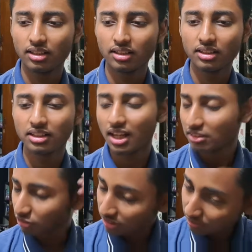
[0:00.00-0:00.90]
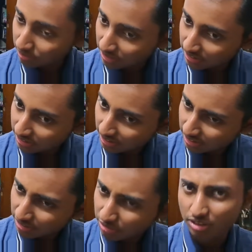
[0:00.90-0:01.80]
Like I know some said that
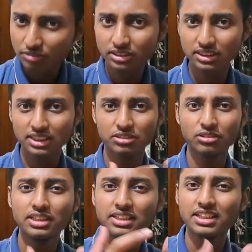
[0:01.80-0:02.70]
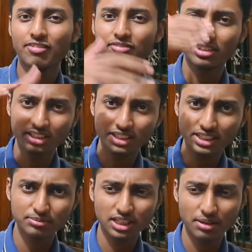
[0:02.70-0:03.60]
it was actually leaked after the
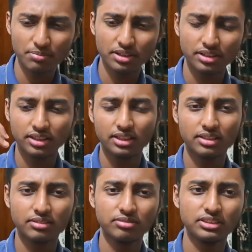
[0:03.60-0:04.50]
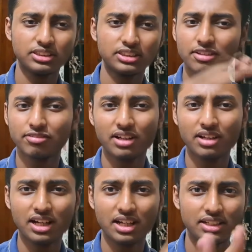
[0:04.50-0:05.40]
exams happened, and which is kind of
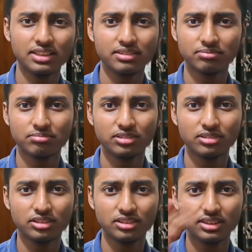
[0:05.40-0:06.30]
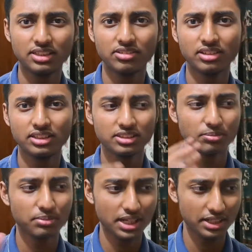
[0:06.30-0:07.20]
fine. Like that really doesn't
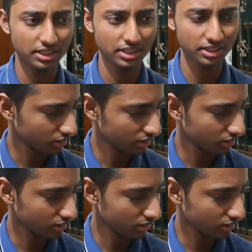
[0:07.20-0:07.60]
matter,